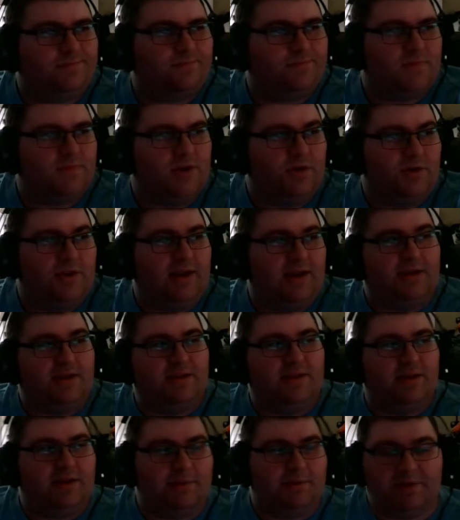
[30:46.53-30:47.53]
Oh yeah,
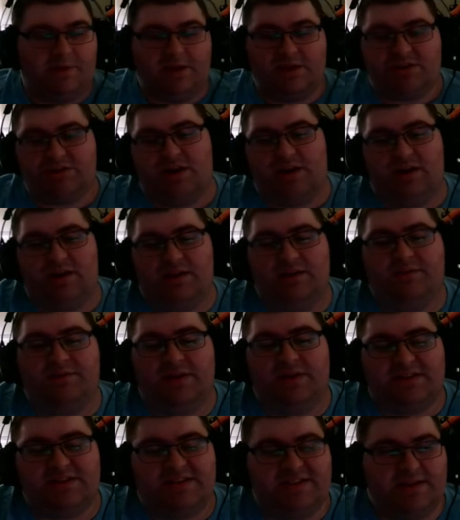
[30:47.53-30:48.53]
the DPS channel
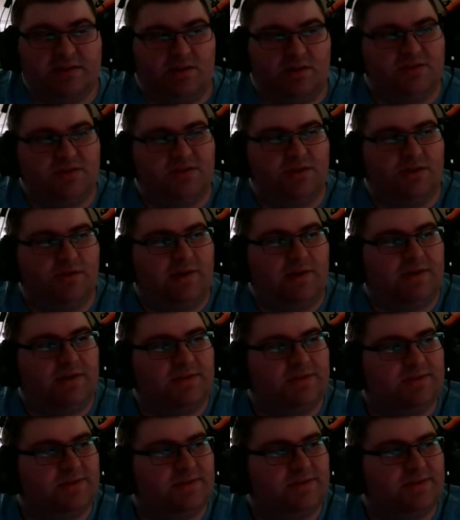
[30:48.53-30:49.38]
invites did also go out.